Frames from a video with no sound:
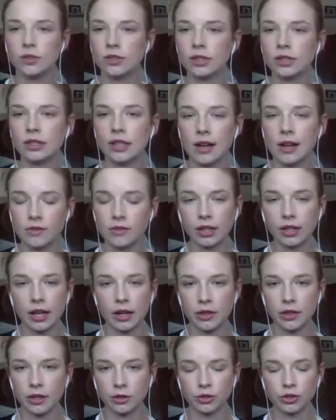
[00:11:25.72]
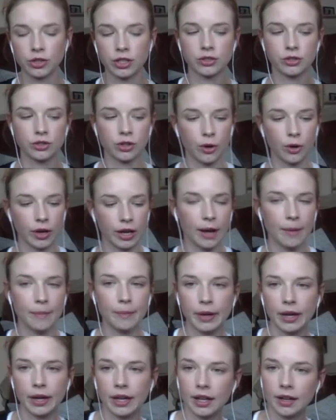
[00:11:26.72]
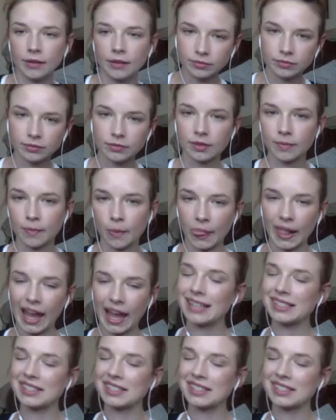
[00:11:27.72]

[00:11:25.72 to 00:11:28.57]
to never like thin crust growing up, but as